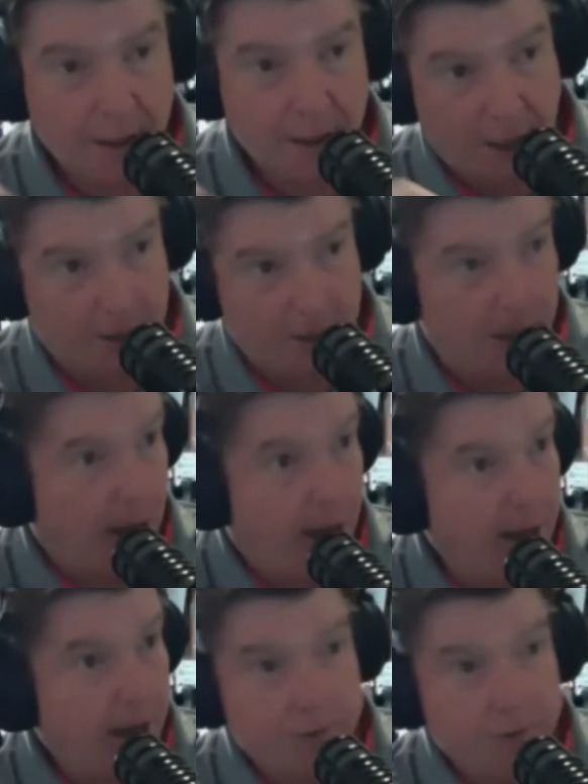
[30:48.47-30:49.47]
and then
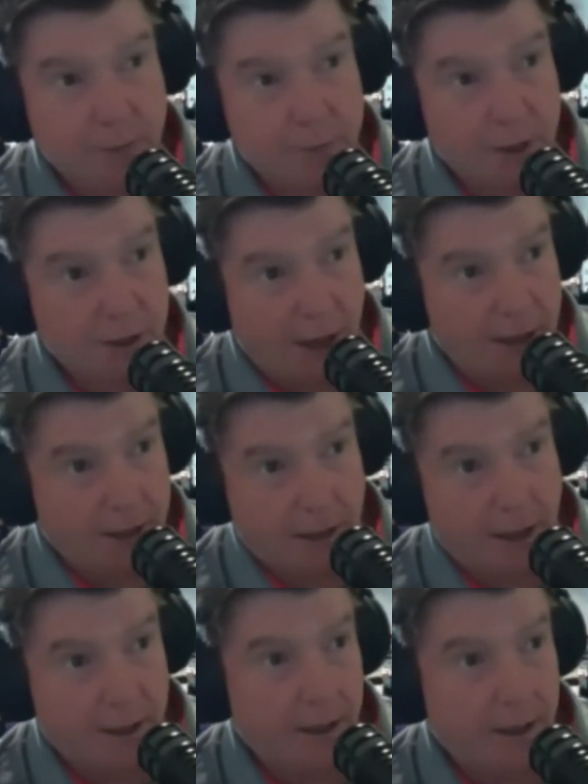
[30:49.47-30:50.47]
I have something like
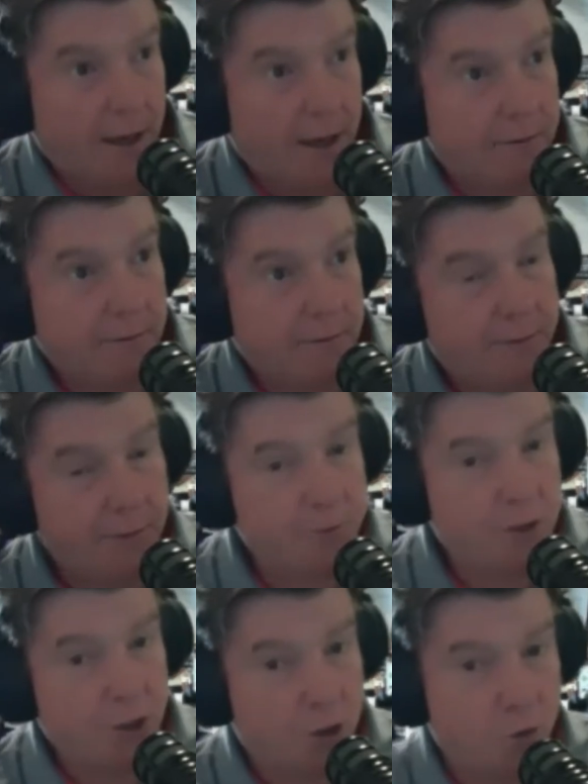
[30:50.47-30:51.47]
a
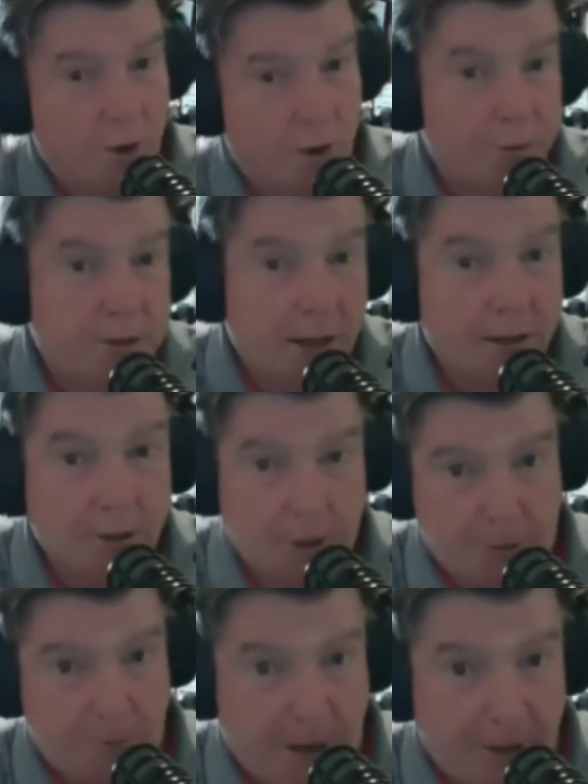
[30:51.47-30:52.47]
15 to 20%
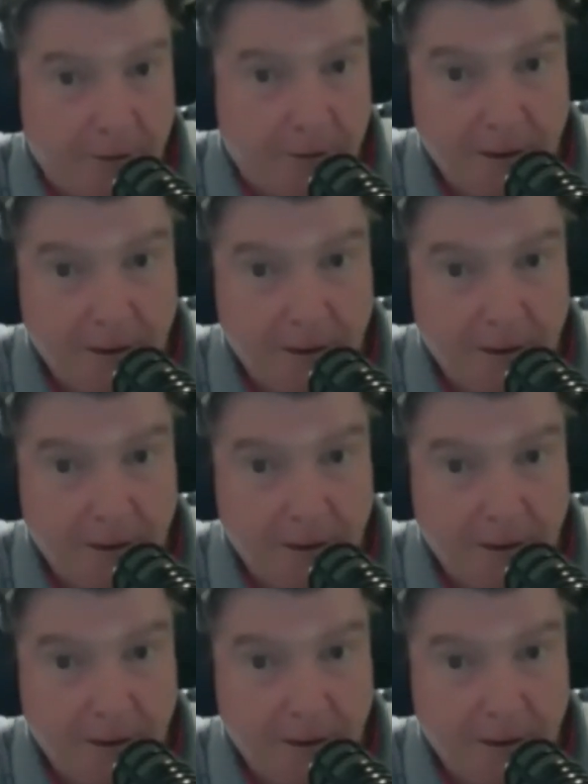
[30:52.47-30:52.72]
click rate.